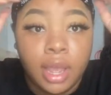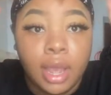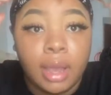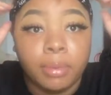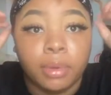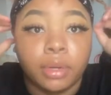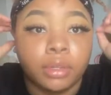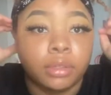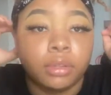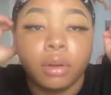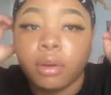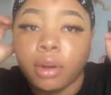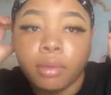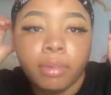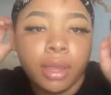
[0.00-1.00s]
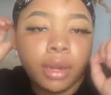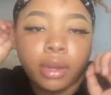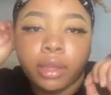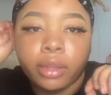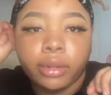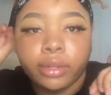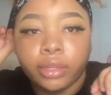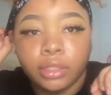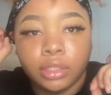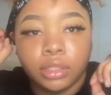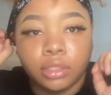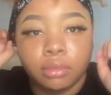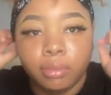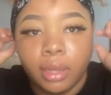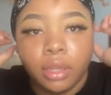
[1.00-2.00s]
I'm gonna throw on a bandana and
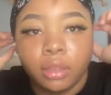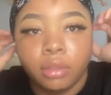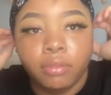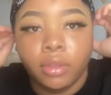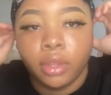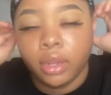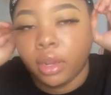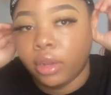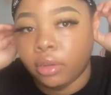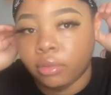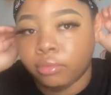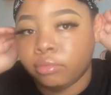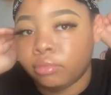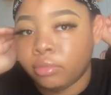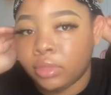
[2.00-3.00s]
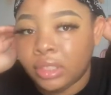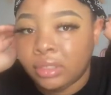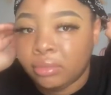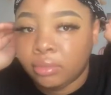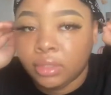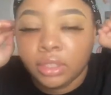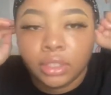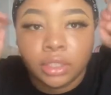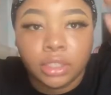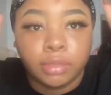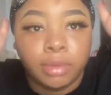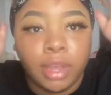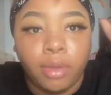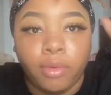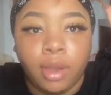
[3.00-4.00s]
just make the video and just
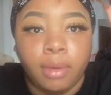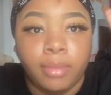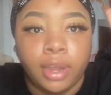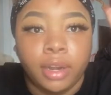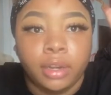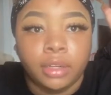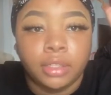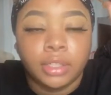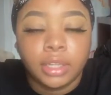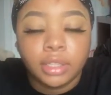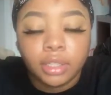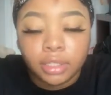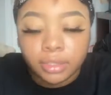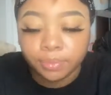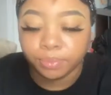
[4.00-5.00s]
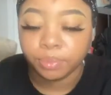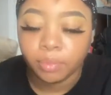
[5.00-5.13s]
explain why my hair looks like this.